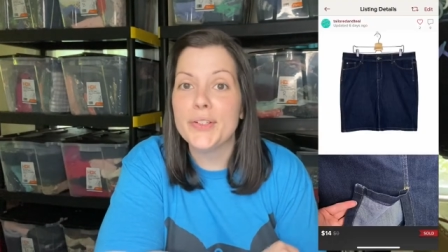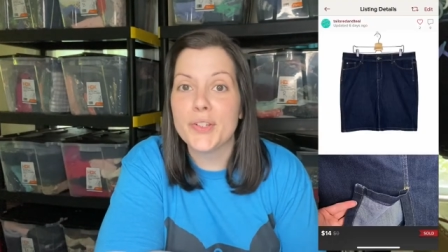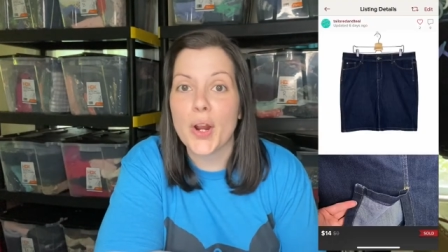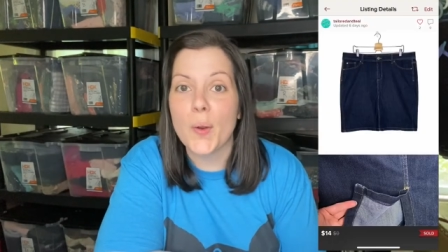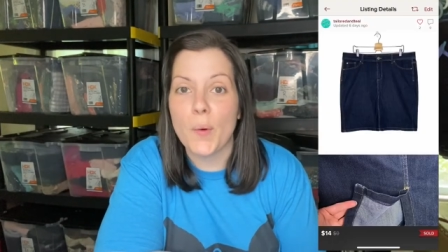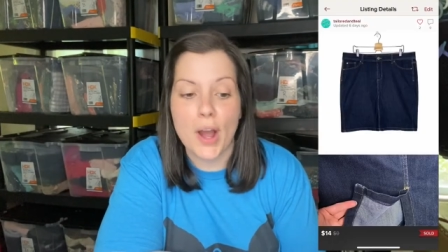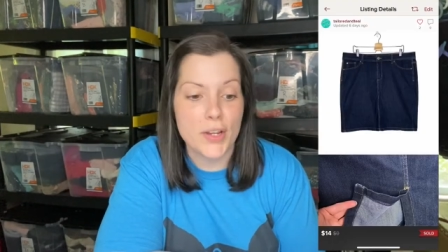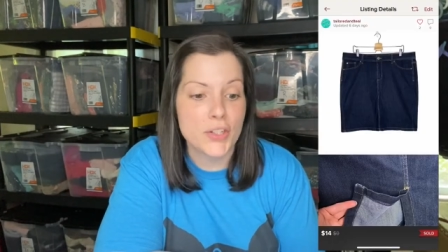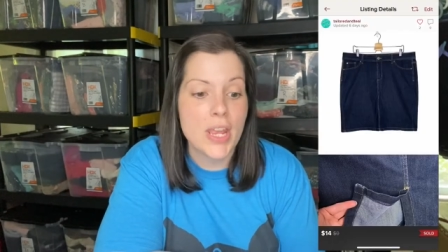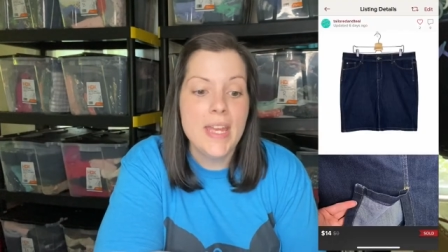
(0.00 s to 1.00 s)
Dark
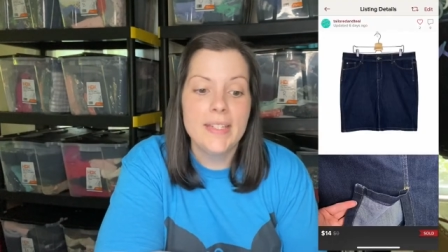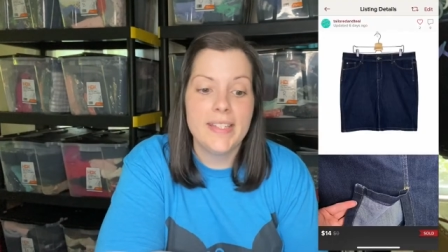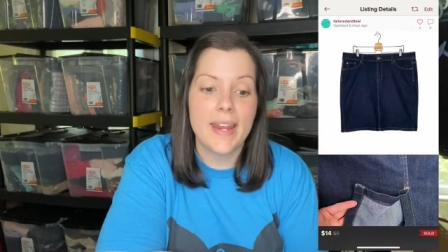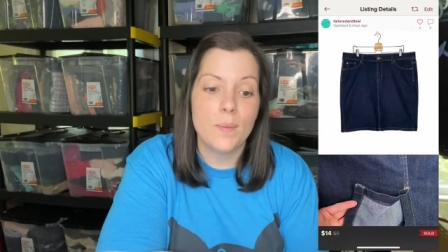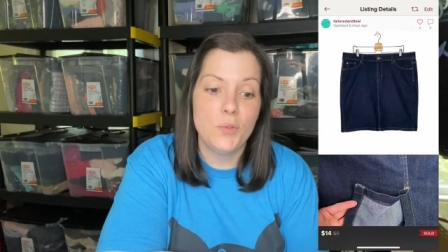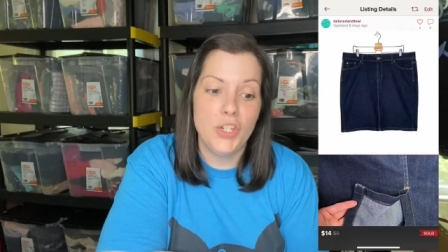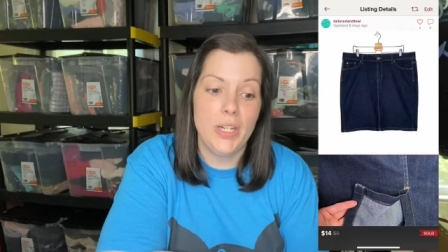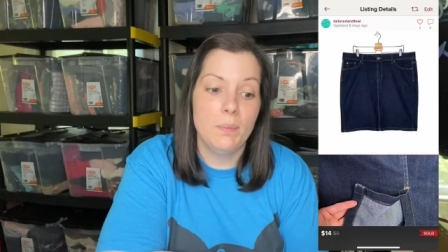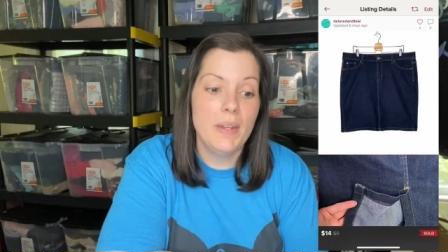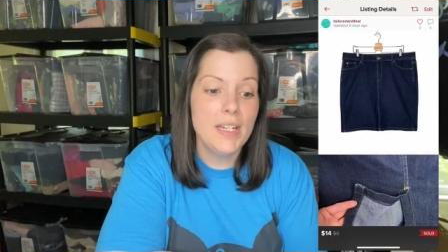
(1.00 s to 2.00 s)
Wash Denim
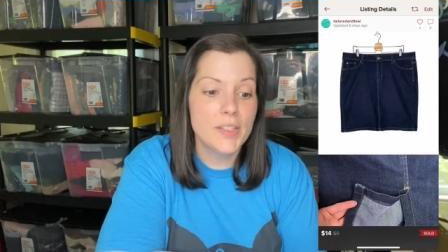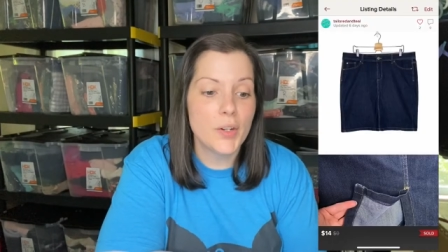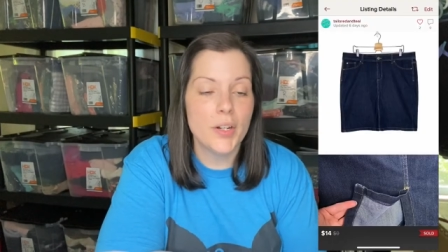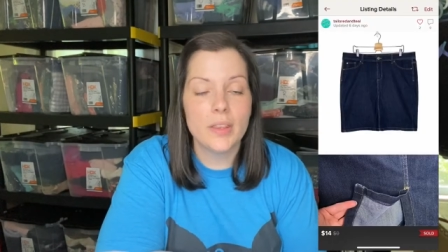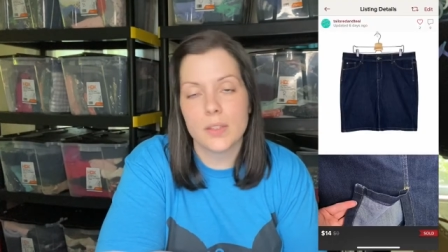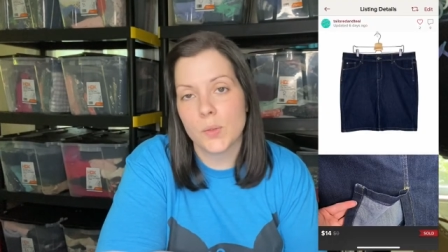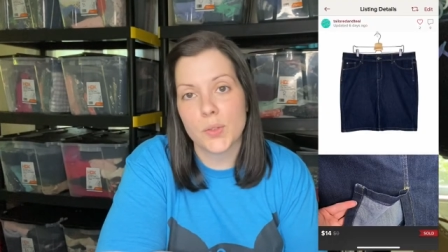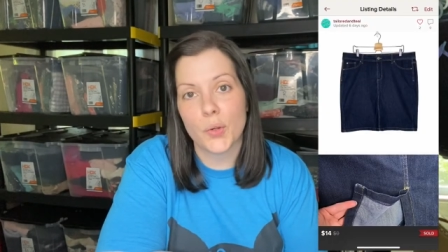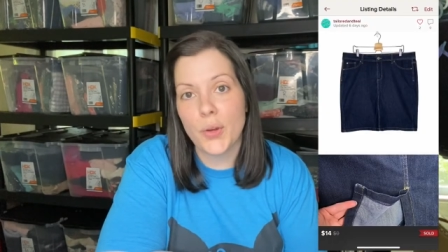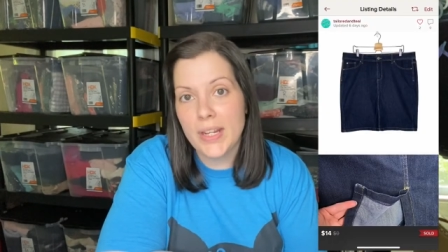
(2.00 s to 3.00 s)
Jean Mini Skirt. This was
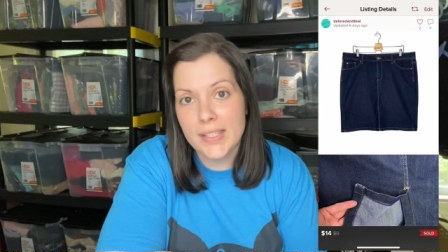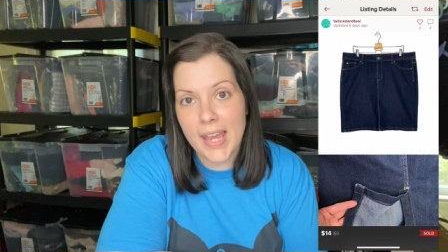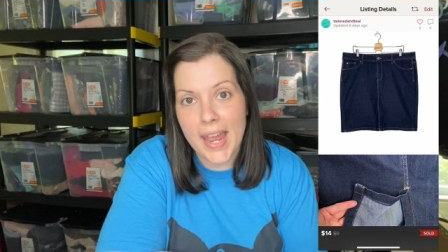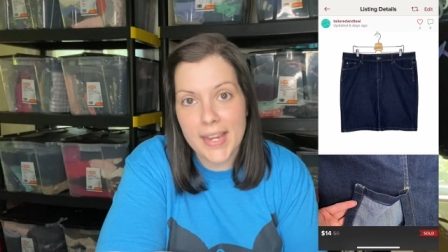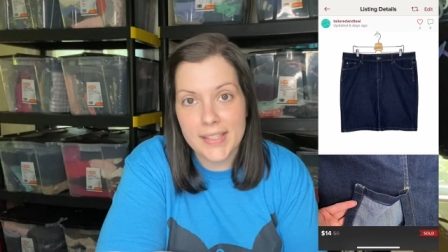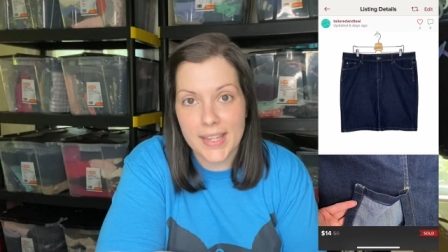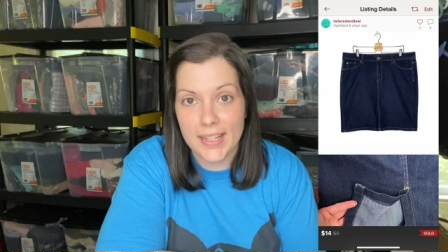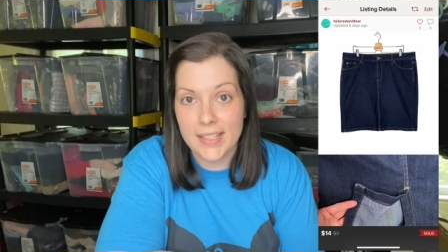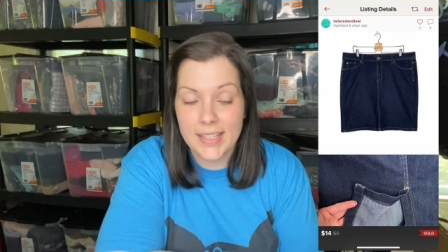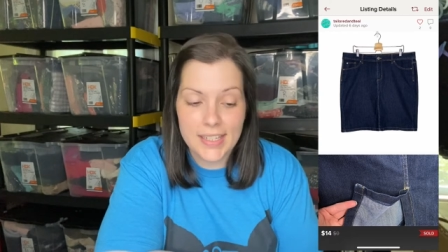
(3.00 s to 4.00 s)
a great size,
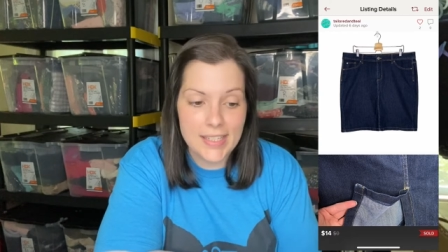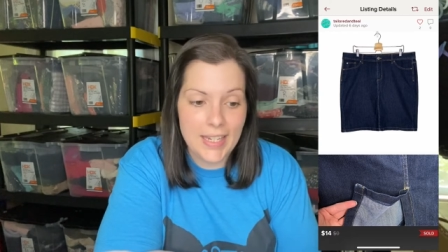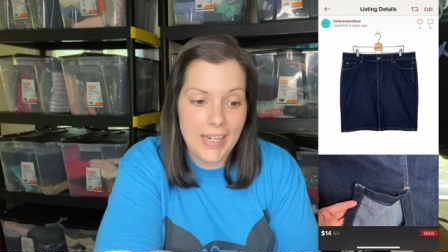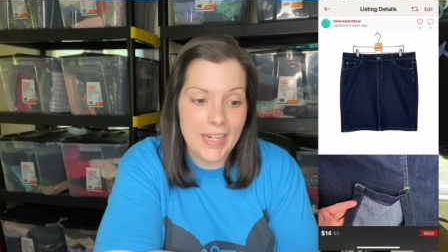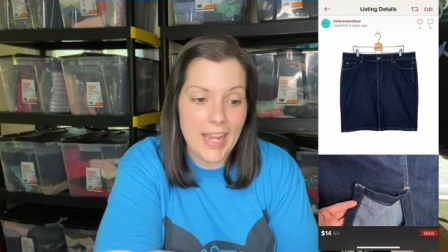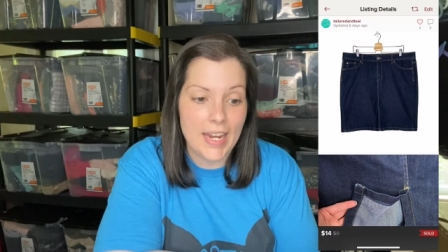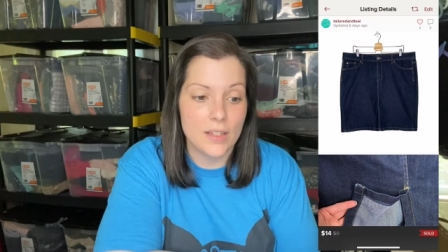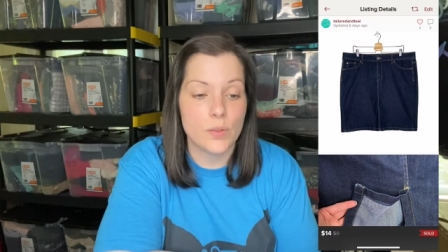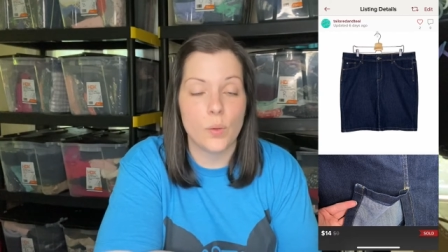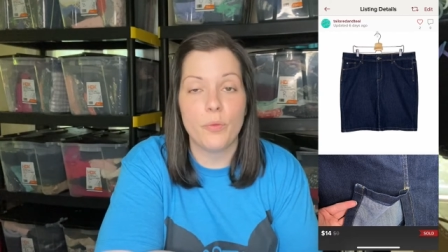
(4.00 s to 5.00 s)
size 16, and
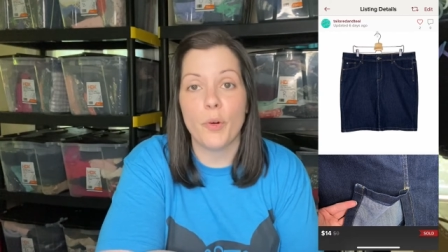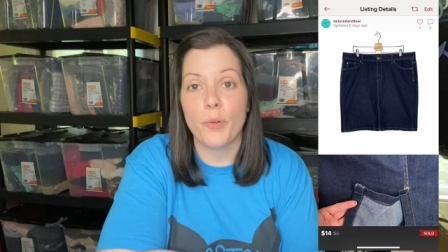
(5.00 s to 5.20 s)
it sold for